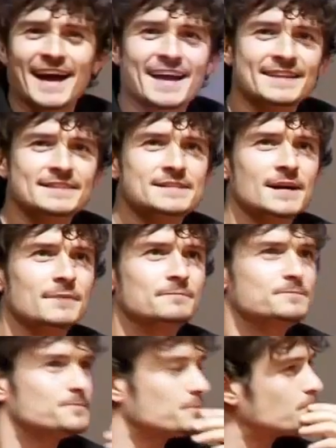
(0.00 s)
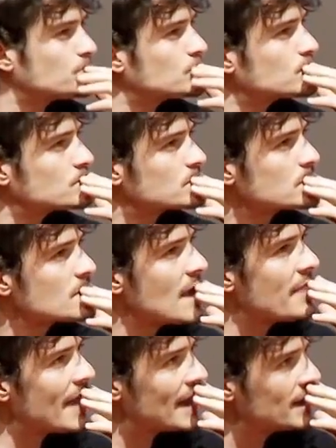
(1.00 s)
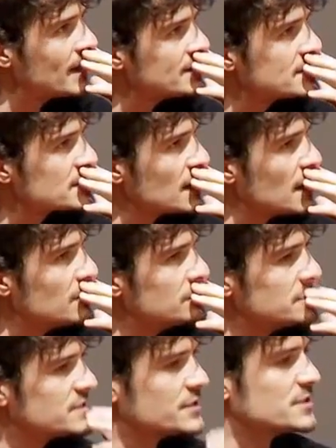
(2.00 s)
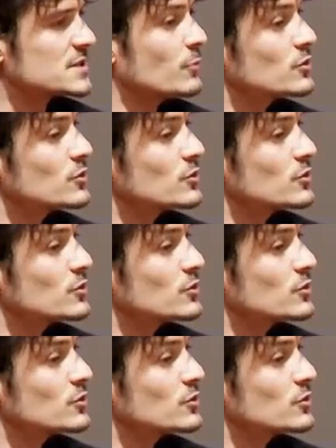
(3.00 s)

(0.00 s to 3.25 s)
And that led to some